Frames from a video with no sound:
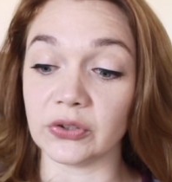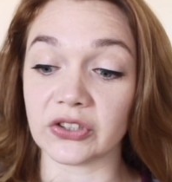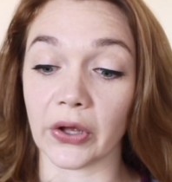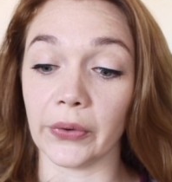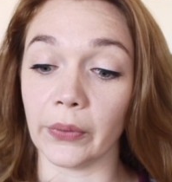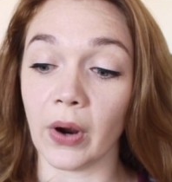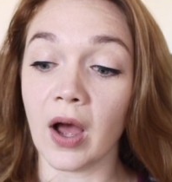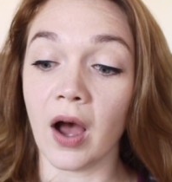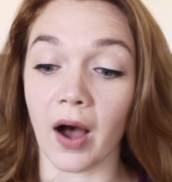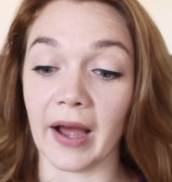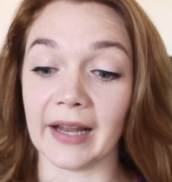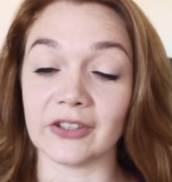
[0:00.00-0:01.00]
So
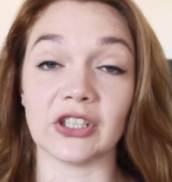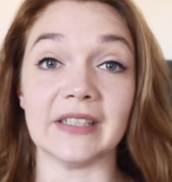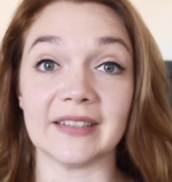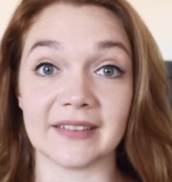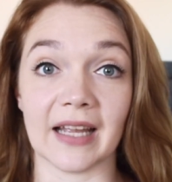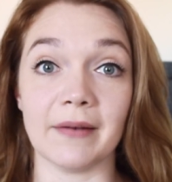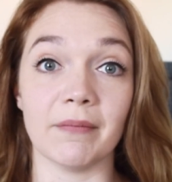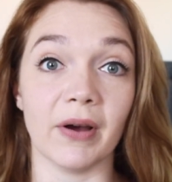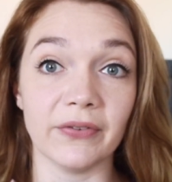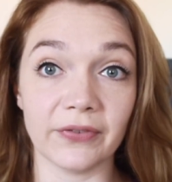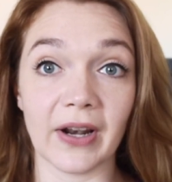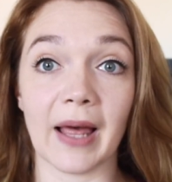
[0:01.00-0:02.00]
I actually sent
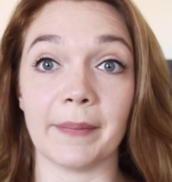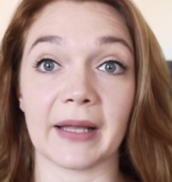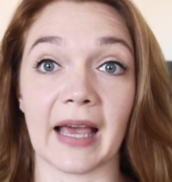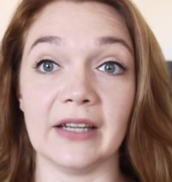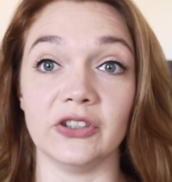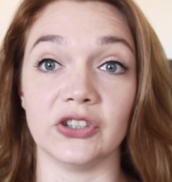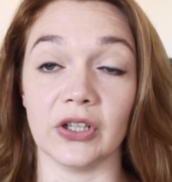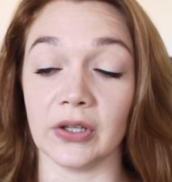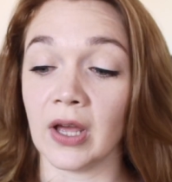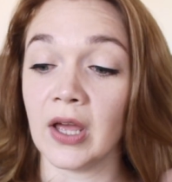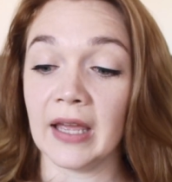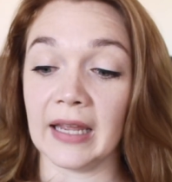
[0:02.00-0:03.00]
my full application,